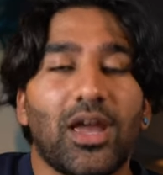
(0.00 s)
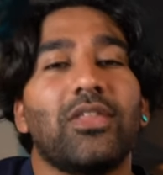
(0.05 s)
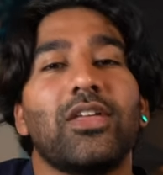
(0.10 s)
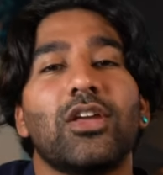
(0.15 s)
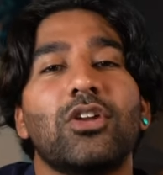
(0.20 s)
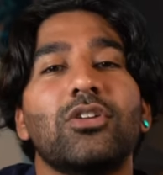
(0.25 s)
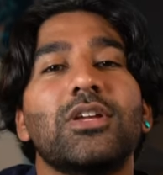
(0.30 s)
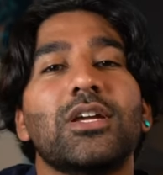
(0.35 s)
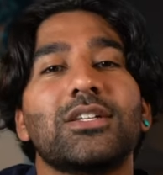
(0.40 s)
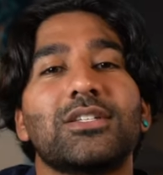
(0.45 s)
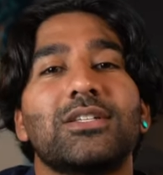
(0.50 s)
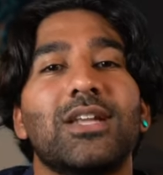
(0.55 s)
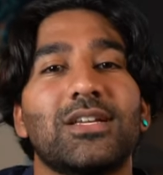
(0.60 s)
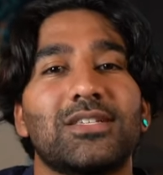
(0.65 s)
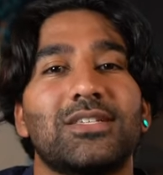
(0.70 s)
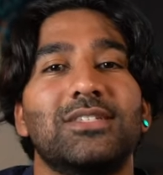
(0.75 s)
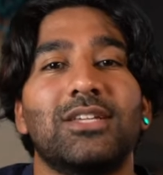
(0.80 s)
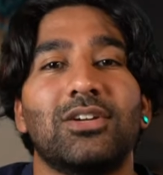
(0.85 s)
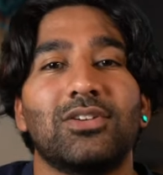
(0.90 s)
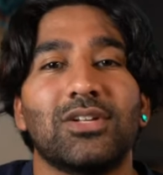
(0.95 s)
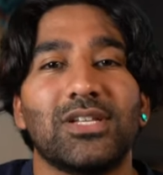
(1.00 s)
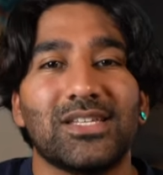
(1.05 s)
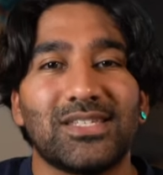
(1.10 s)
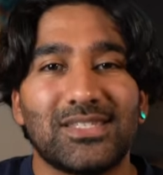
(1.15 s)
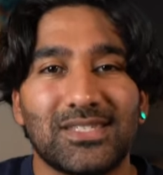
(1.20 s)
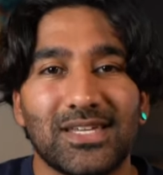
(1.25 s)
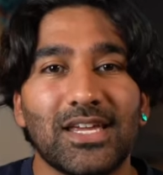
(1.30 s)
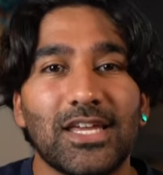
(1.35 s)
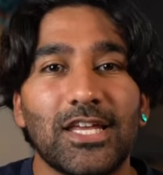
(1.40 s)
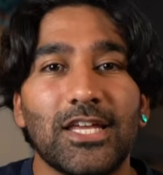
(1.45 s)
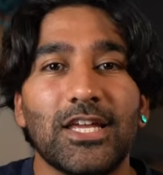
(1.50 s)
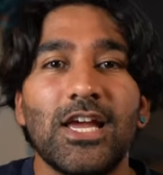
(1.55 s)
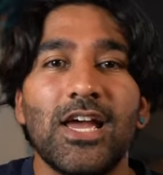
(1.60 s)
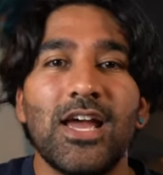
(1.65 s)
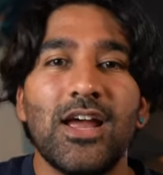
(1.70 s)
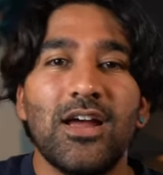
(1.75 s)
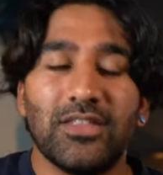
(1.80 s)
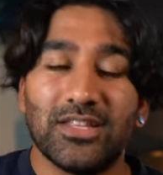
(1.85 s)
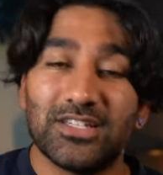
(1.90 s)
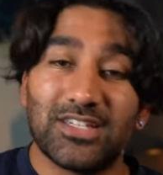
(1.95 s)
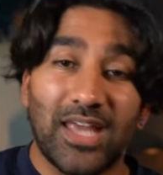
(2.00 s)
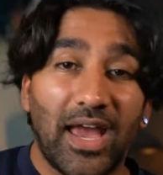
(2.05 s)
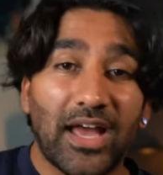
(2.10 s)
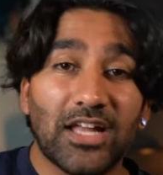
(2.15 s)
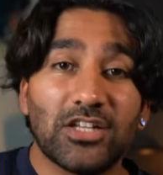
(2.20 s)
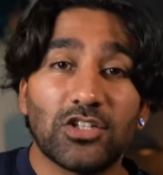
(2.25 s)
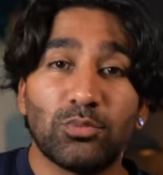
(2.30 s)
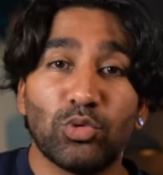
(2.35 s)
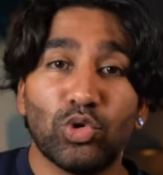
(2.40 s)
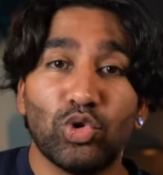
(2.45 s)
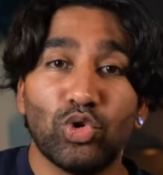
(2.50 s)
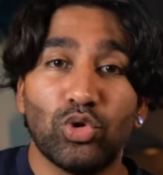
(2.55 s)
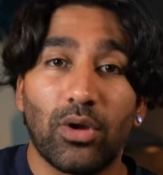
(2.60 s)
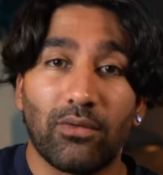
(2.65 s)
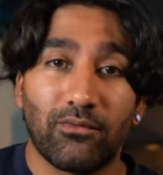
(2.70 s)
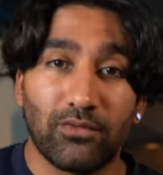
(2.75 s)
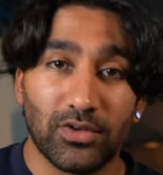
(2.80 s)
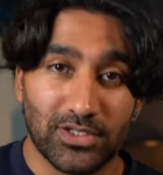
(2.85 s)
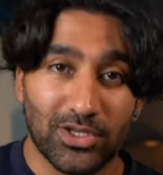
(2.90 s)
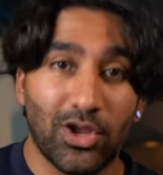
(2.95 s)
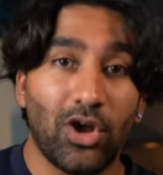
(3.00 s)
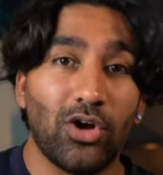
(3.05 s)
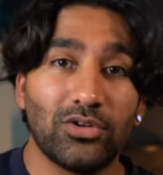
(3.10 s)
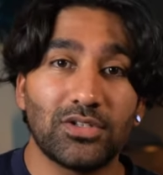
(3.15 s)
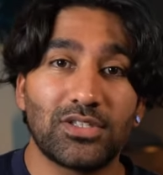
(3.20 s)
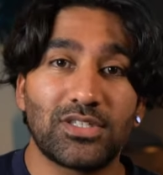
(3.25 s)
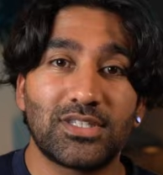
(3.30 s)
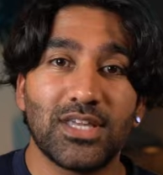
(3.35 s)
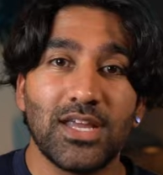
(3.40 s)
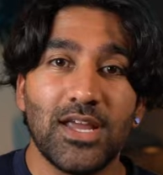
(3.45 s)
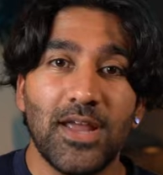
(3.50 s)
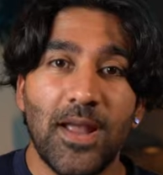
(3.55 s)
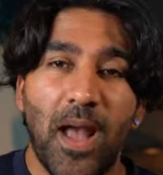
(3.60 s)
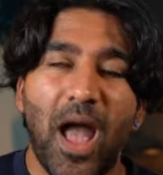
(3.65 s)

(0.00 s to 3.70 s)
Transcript: And they don't get to necessarily see the tangible results.